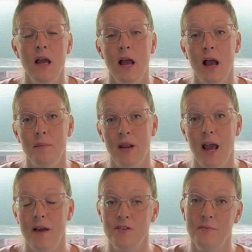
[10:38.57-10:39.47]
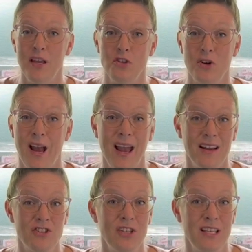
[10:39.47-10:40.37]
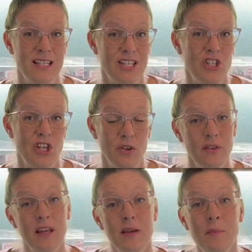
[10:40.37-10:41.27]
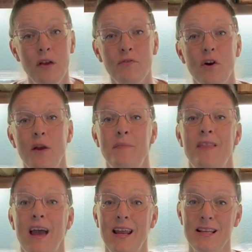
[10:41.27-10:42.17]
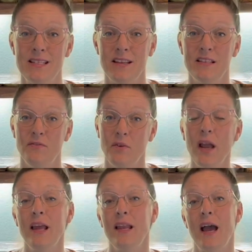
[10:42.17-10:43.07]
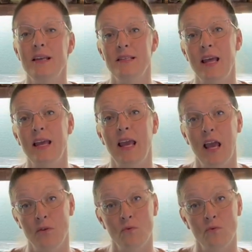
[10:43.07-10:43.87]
I'm going to have to make sure I actually shield them from that excessive rain as they can